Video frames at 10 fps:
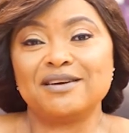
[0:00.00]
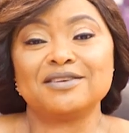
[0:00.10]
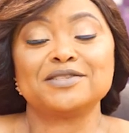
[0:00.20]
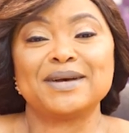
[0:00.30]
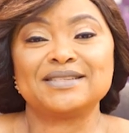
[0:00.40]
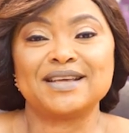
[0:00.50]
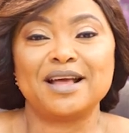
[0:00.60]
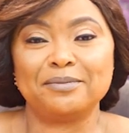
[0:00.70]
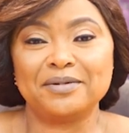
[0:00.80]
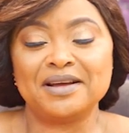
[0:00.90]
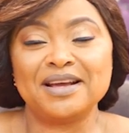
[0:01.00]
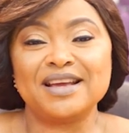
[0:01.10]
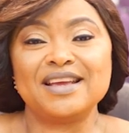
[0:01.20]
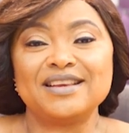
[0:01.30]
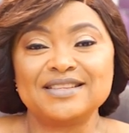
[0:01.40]
husbands help?
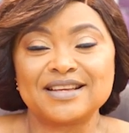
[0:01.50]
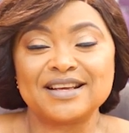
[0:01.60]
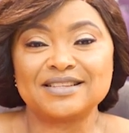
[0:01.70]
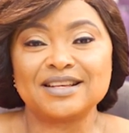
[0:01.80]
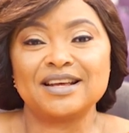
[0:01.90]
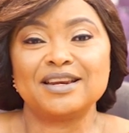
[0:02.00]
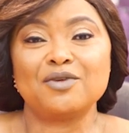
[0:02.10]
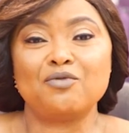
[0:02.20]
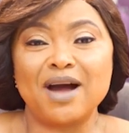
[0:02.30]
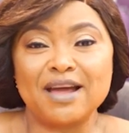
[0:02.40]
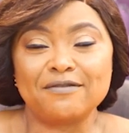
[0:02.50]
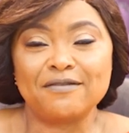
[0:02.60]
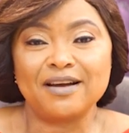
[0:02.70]
In this case, the wife,